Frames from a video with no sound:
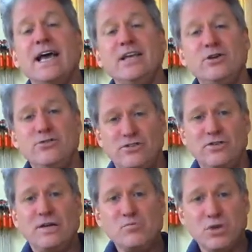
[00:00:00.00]
you still
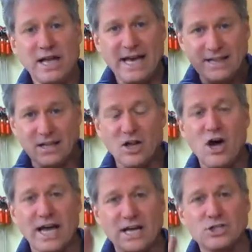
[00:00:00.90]
can plane the
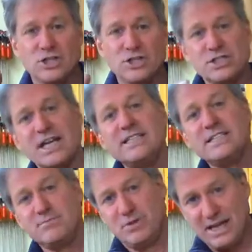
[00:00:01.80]
long edges and
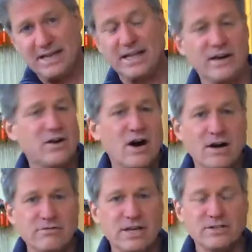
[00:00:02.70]
plane that
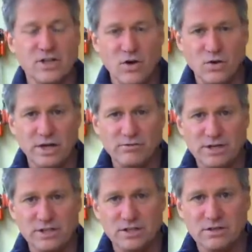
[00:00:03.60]
off. That's the only
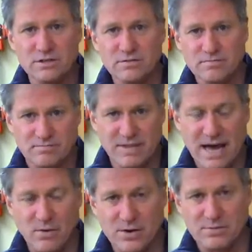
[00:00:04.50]
reason
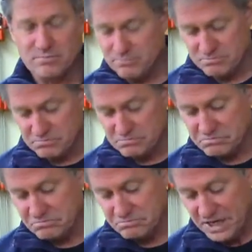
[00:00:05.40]
that would
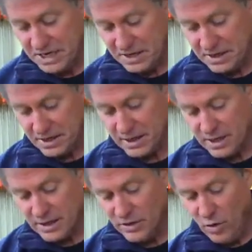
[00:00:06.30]
mean anything.
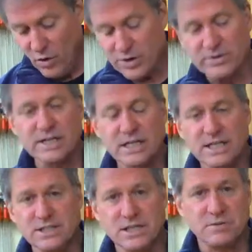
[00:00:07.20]
The order
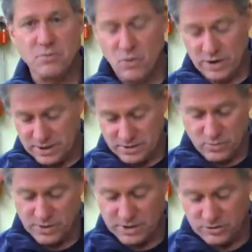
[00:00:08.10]
really isn't important
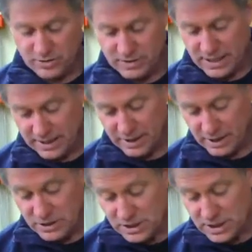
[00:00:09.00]
with a trivet like
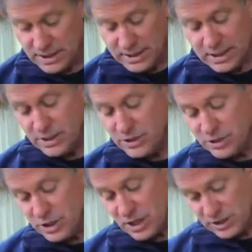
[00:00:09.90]
this. You're
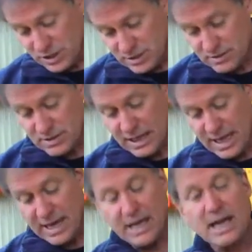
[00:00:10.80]
just
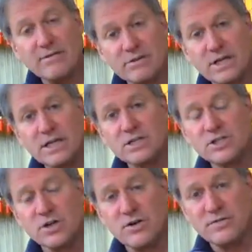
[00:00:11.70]
getting every
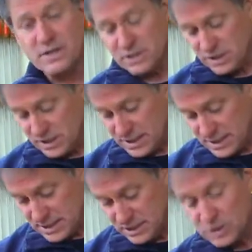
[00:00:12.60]
surface
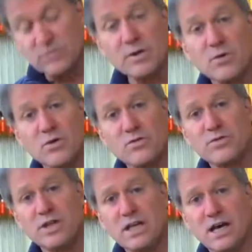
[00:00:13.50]
to
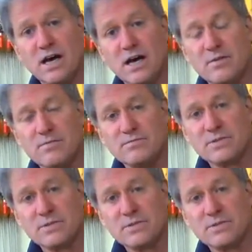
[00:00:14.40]
remove the, uh,